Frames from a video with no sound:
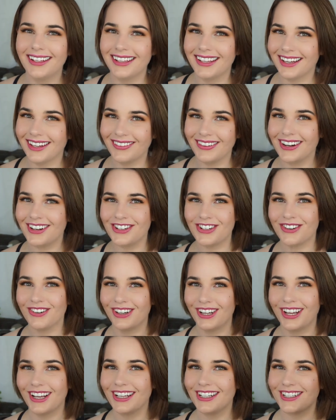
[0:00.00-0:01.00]
Like I'm not
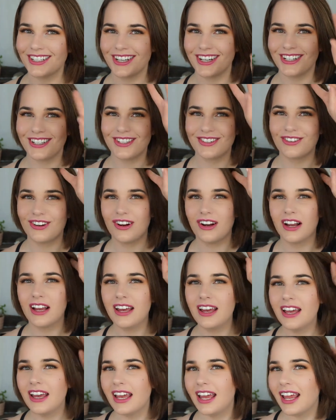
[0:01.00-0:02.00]
joking, it's that strong.
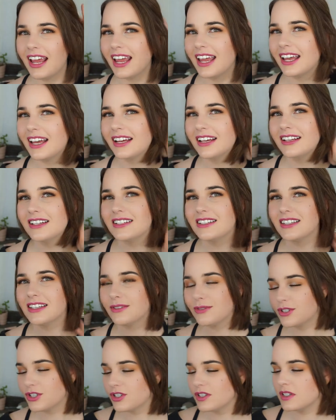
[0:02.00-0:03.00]
And
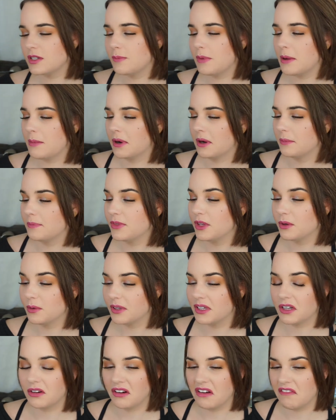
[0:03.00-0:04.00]
that was just a bummer. They're
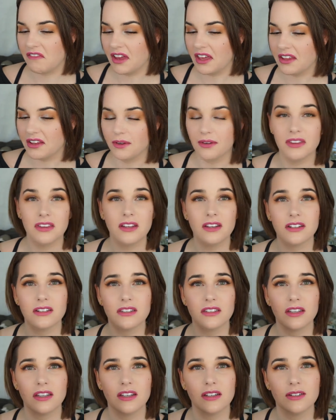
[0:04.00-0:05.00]
really great value. I think
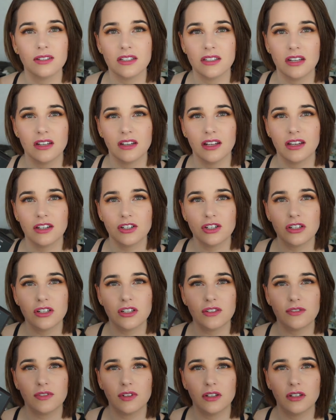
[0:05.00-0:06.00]
it's like it's 10
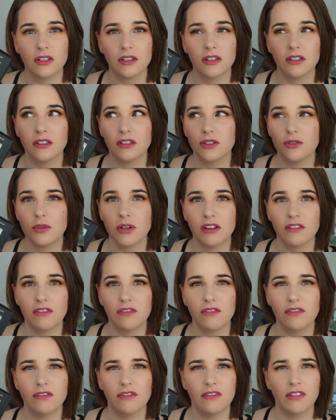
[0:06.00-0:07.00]
lashes for
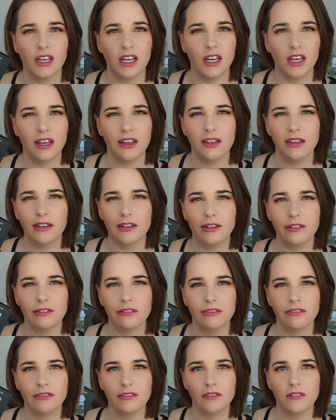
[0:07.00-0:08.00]

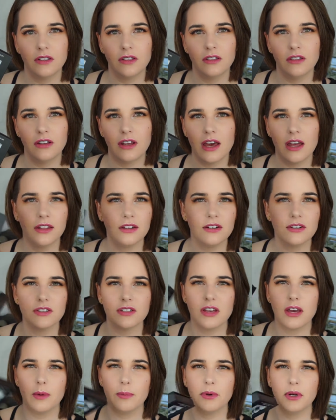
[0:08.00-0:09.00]
$25.
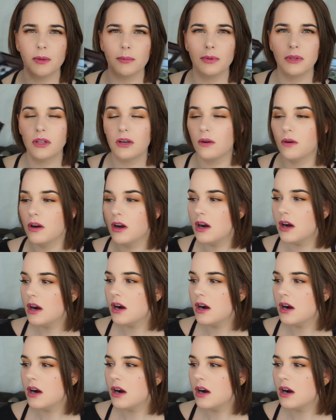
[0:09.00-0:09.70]
I'll put it below.